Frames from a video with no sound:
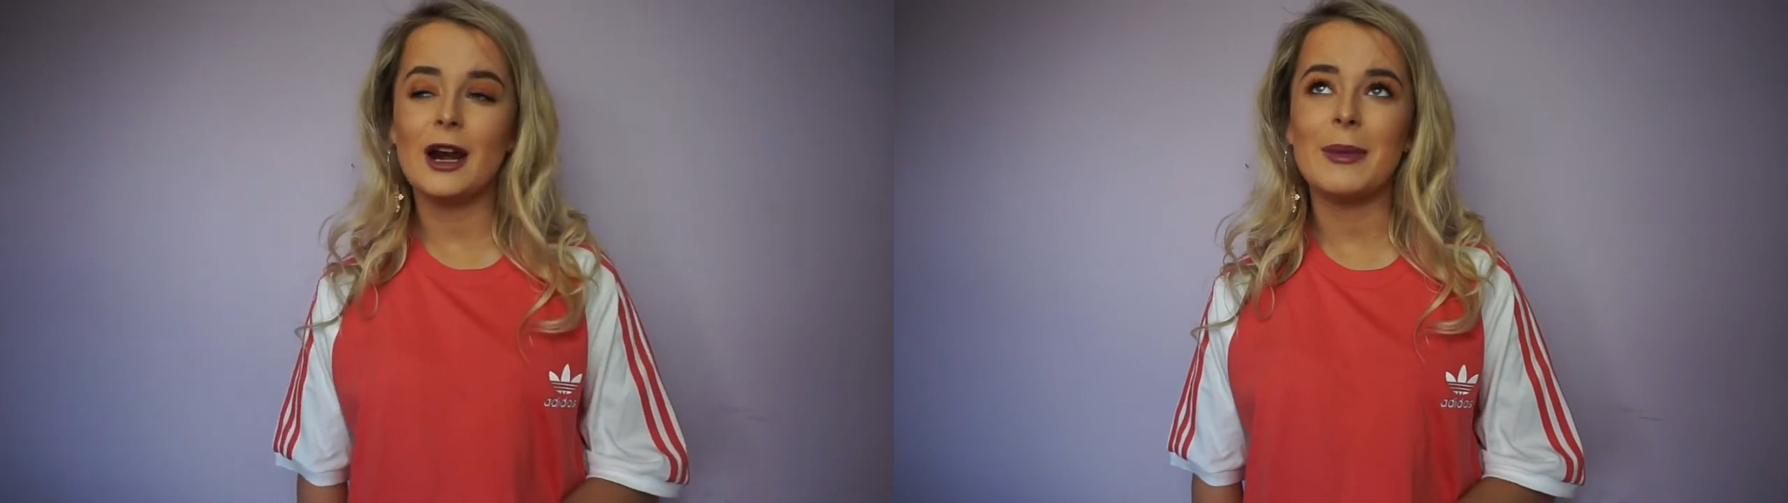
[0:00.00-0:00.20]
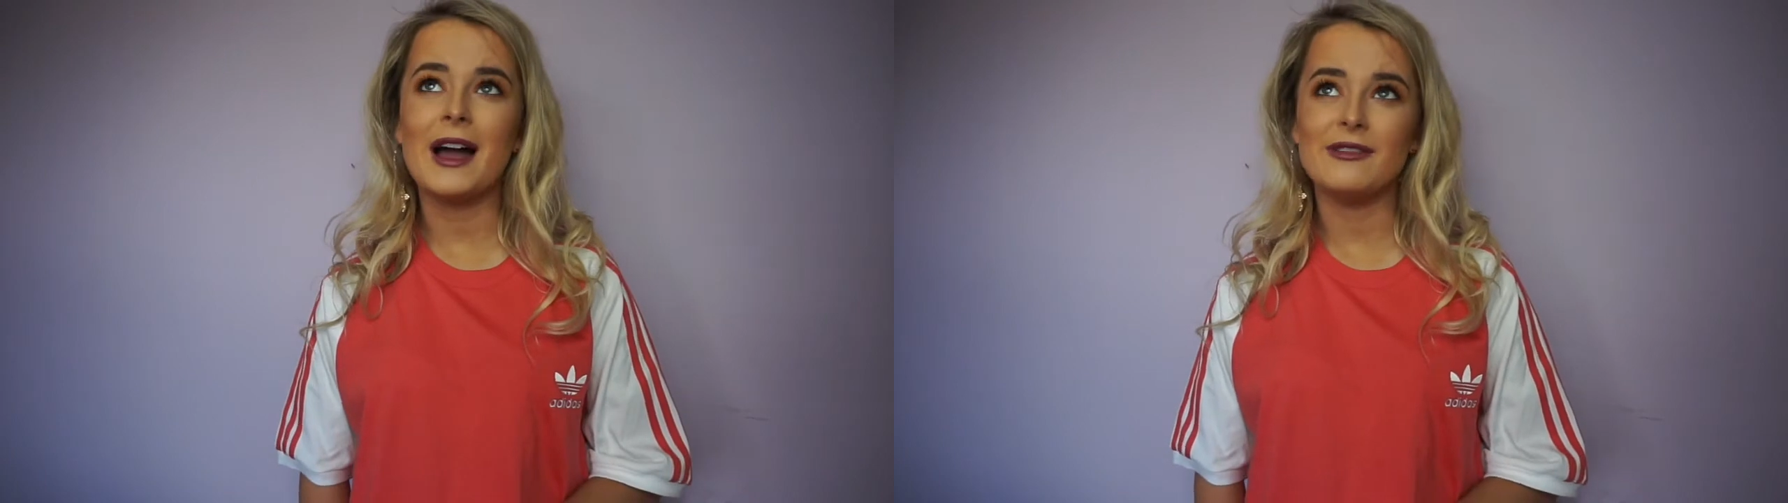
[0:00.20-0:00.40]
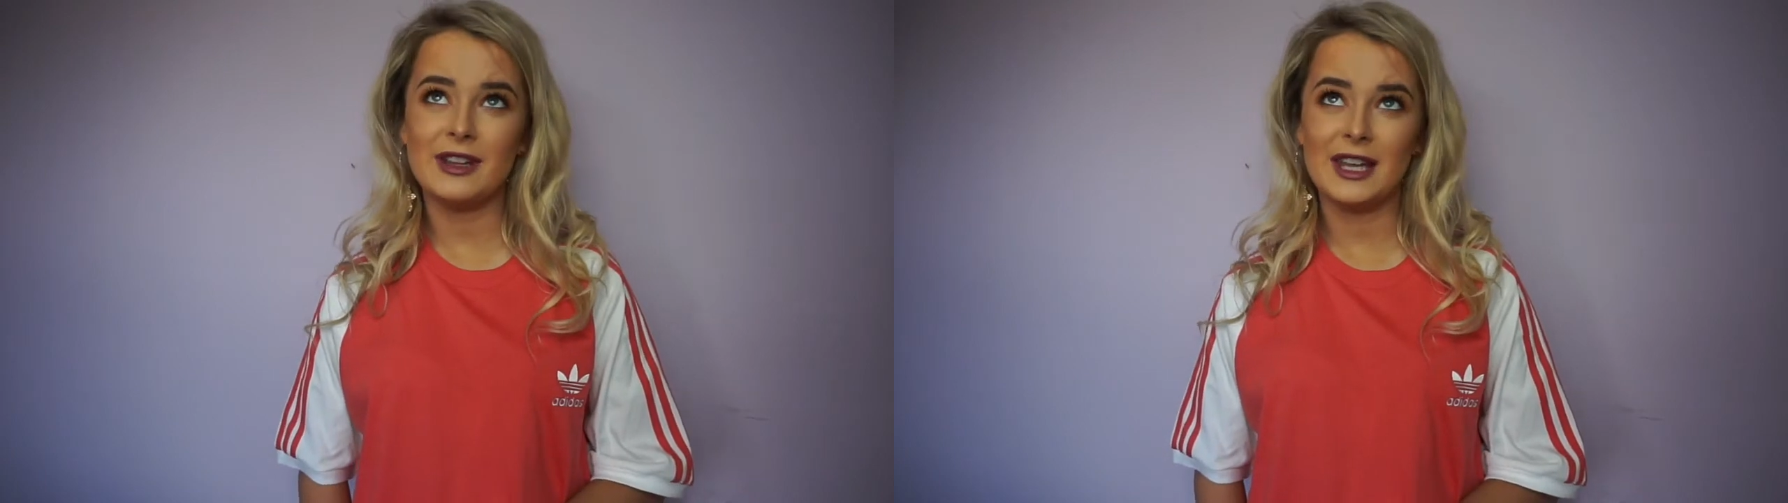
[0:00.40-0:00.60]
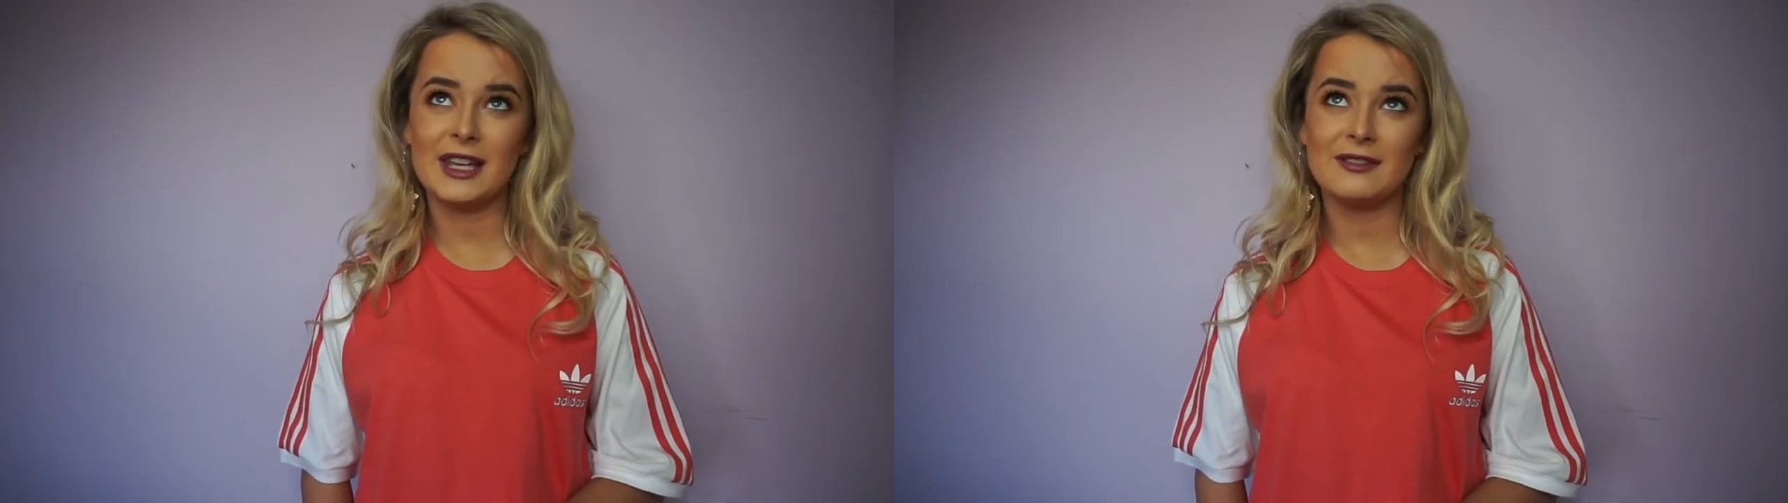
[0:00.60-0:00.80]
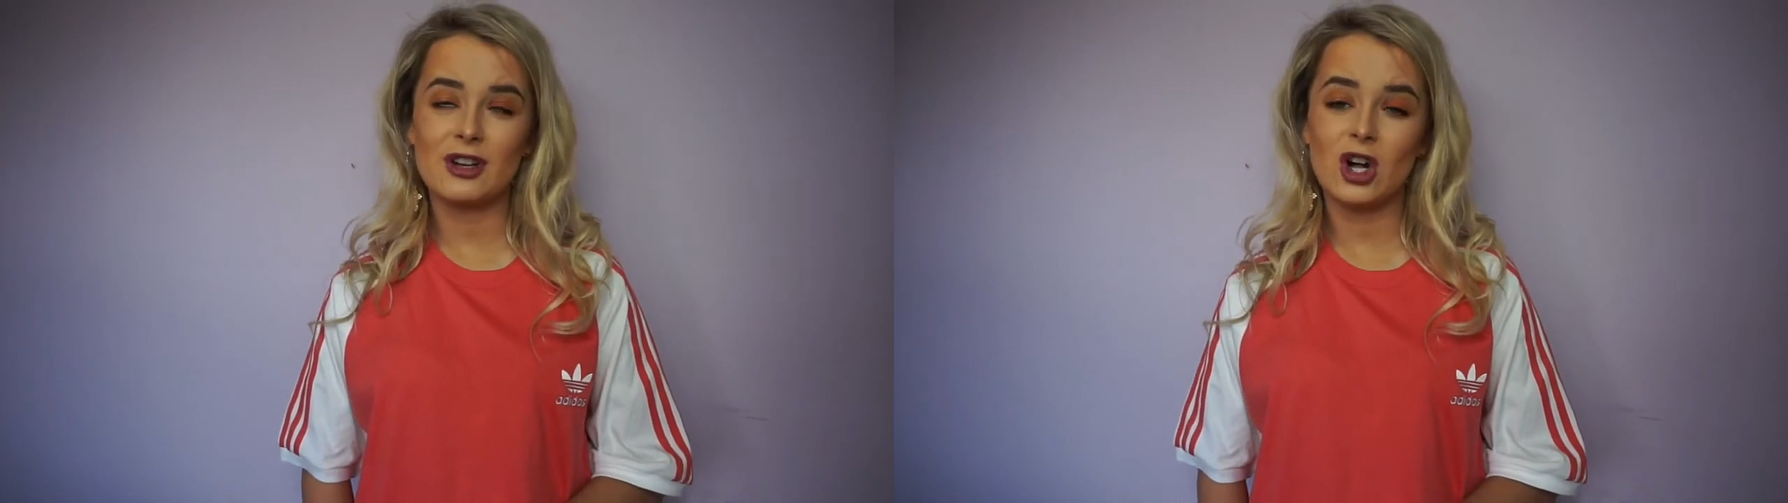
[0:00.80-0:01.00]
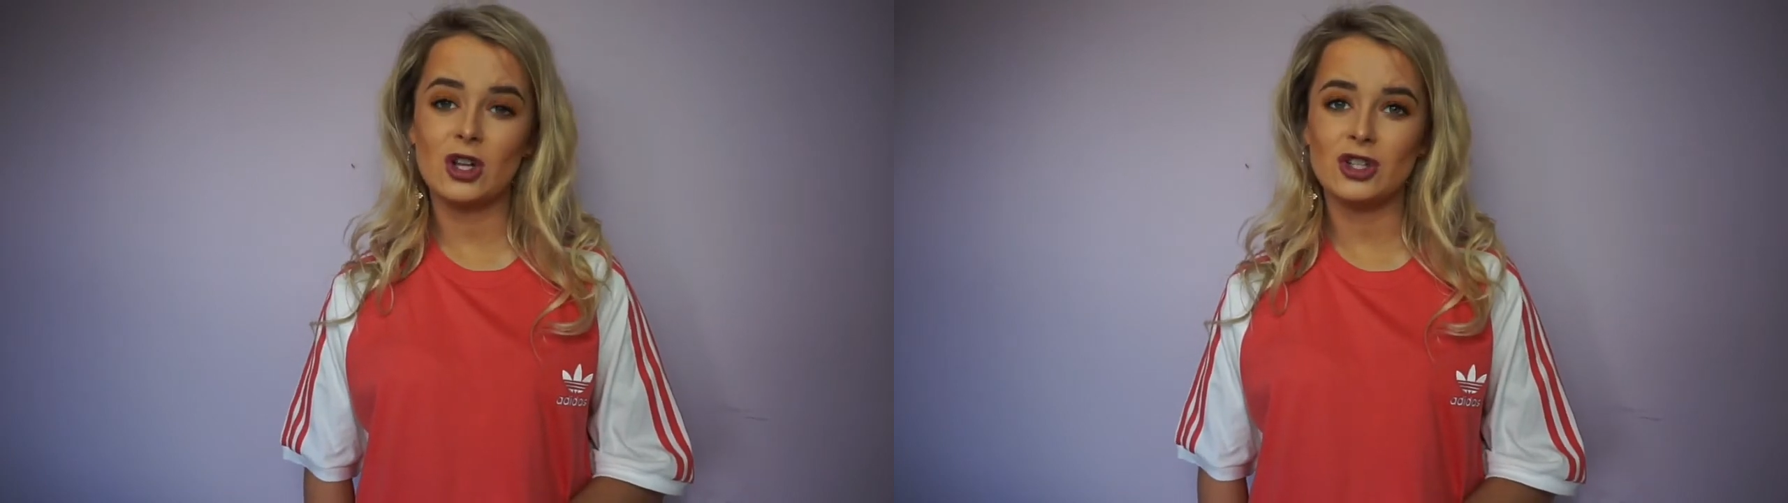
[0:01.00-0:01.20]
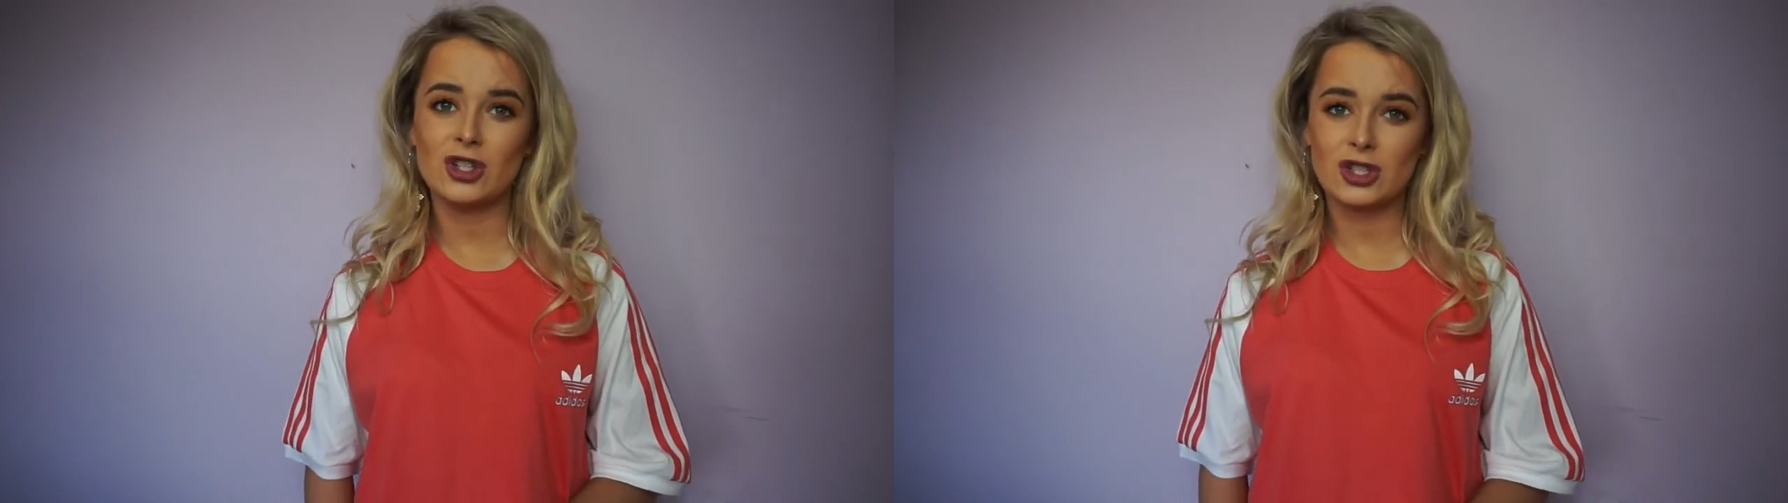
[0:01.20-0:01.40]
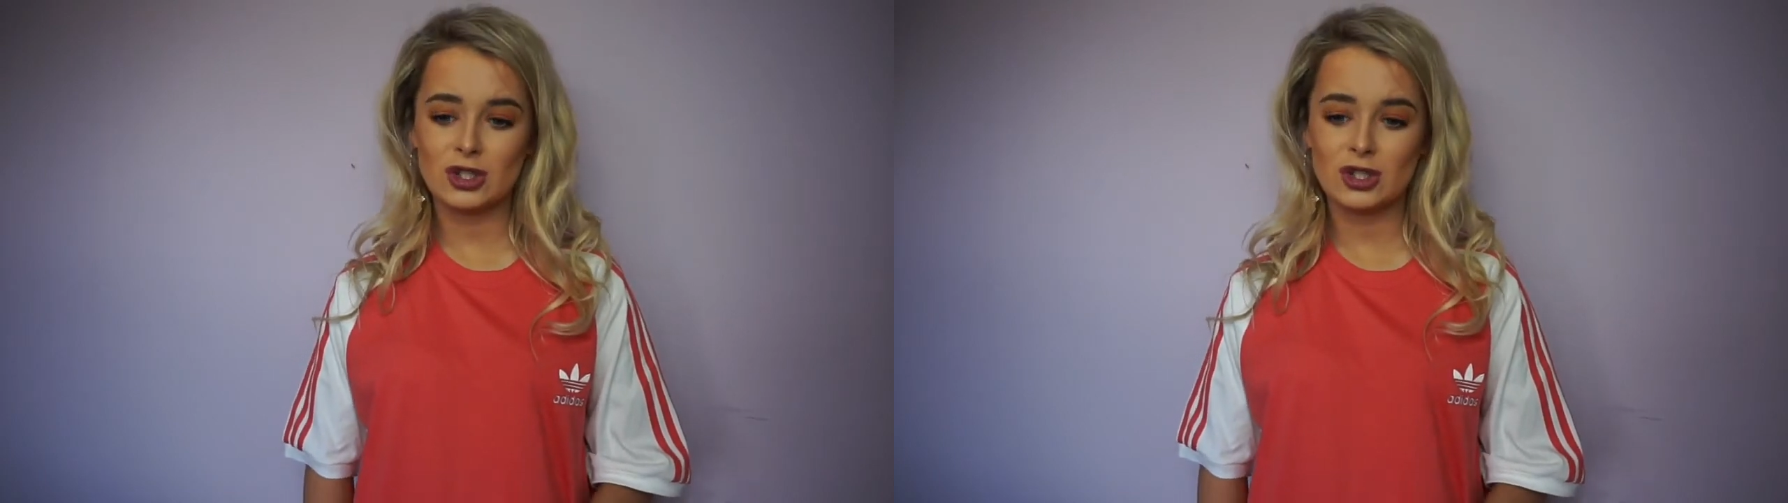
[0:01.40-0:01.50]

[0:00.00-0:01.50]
my fave colours.